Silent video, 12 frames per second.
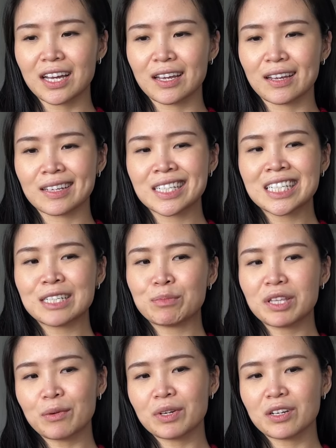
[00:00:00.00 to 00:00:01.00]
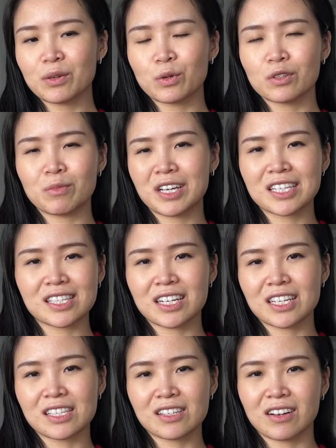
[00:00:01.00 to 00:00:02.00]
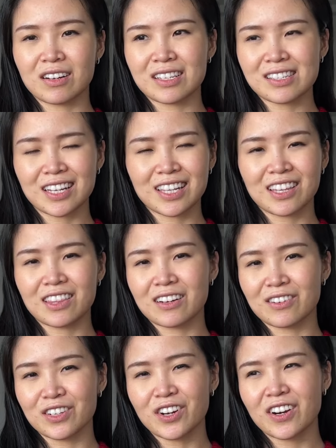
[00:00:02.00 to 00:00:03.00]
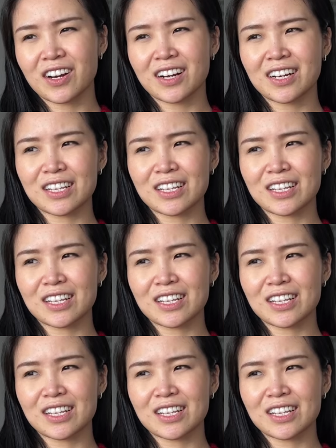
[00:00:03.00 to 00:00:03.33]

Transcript: I put that one on hold because it is on slightly thinner yarn.